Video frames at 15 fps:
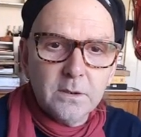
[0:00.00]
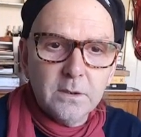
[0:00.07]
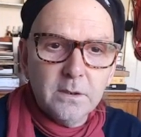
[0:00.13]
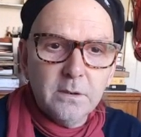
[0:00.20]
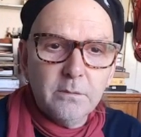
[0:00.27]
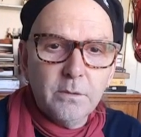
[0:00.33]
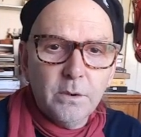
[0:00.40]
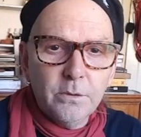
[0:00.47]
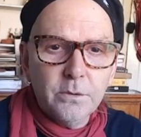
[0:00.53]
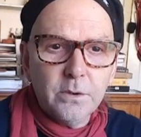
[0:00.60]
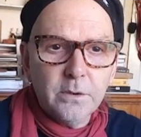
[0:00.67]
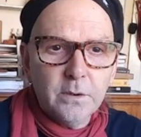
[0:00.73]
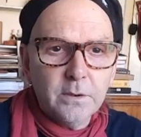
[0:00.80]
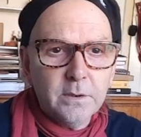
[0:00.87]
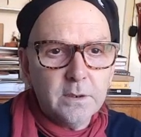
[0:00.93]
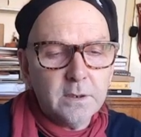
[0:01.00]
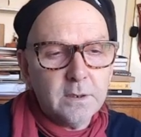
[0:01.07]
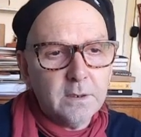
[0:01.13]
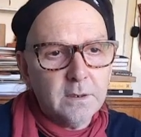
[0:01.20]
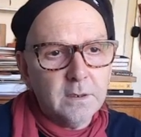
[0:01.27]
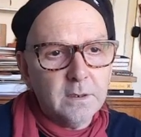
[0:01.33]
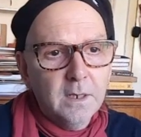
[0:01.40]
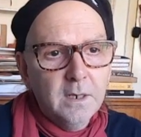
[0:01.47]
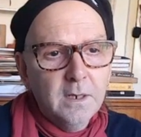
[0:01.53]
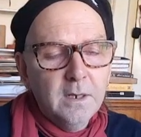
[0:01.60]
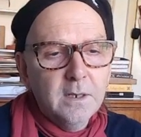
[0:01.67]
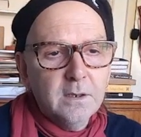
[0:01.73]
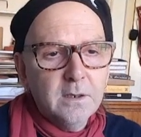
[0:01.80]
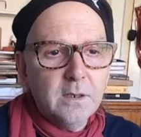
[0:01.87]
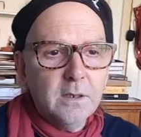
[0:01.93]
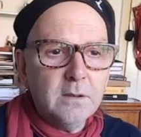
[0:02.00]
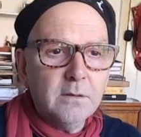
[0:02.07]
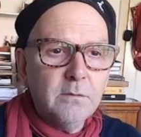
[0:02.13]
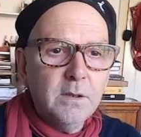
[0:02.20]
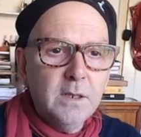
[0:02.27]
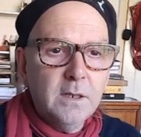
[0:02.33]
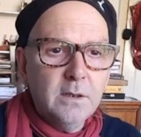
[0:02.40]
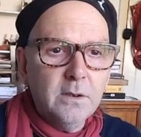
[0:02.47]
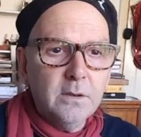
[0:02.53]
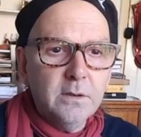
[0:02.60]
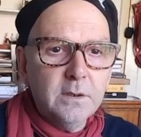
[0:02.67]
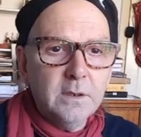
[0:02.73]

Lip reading: of the erosion on the site. So you have to rely on